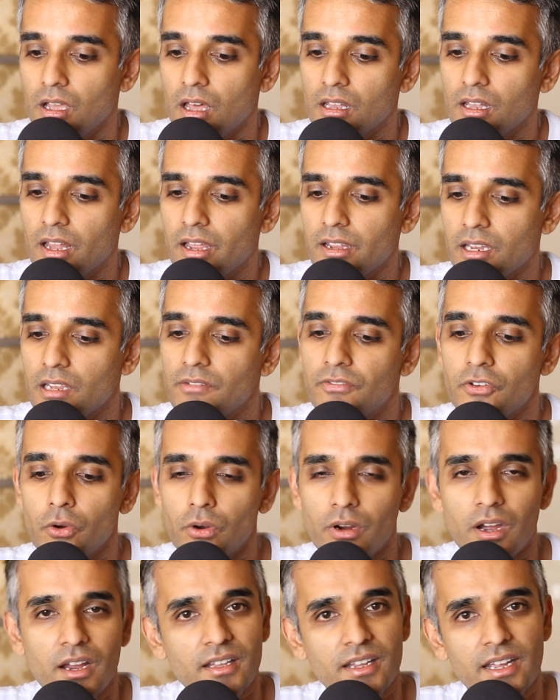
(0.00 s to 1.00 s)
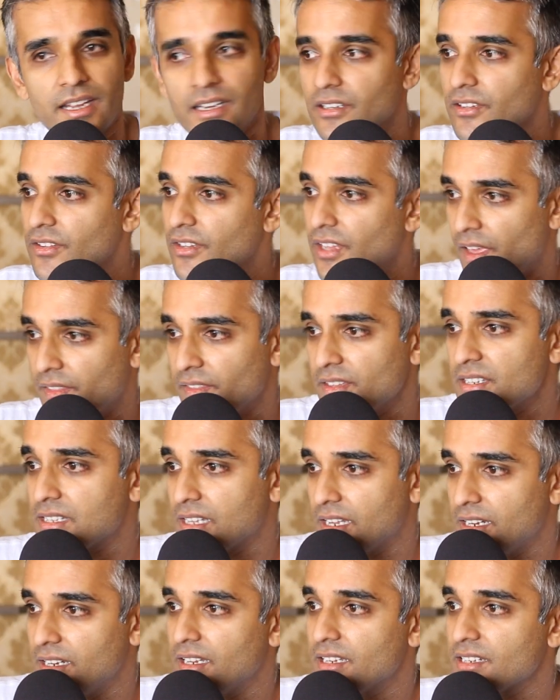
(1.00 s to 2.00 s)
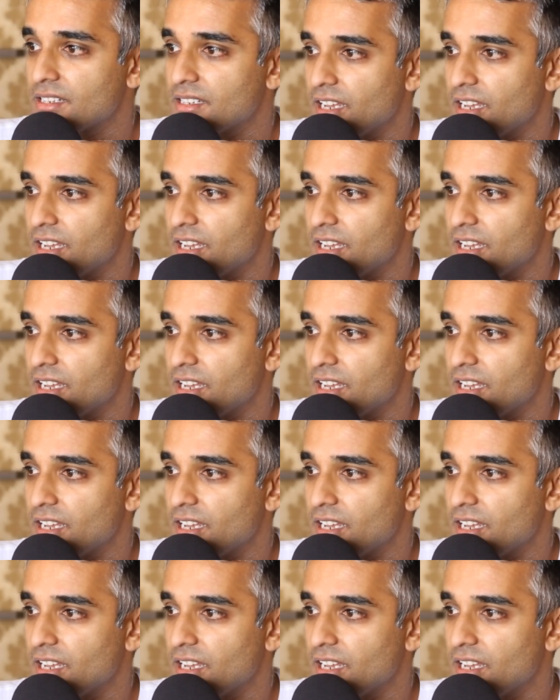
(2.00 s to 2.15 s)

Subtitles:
like if you're on like, and this lady has